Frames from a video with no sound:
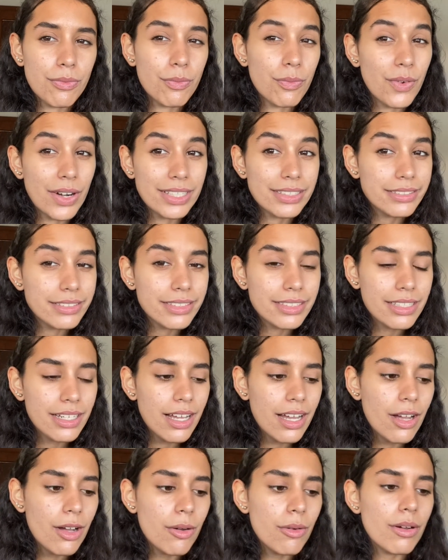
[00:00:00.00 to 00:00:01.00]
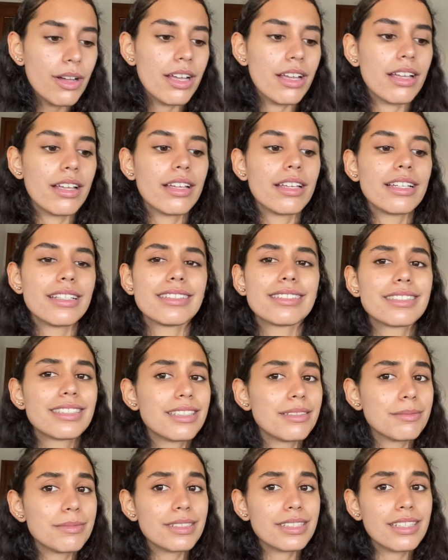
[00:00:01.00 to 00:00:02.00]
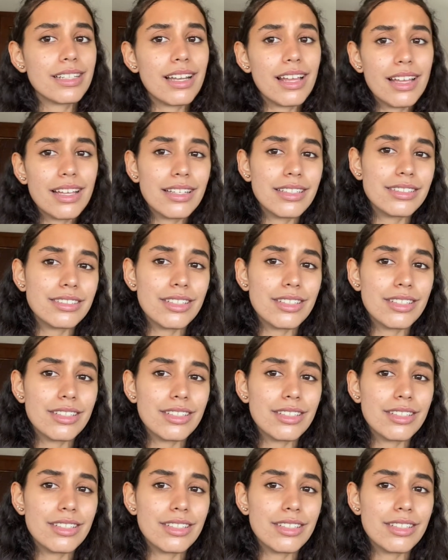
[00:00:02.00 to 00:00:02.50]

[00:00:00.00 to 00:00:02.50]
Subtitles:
friends now, and it seems like